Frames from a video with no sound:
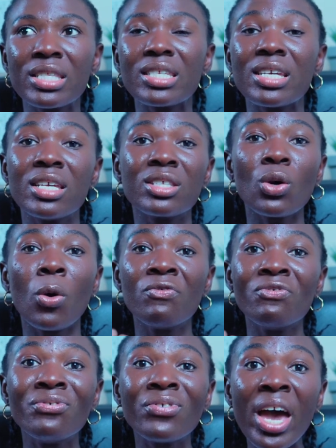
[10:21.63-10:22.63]
it is
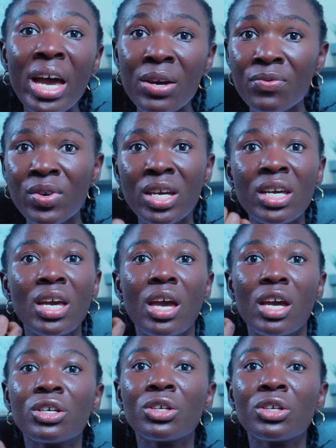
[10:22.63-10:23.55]
on very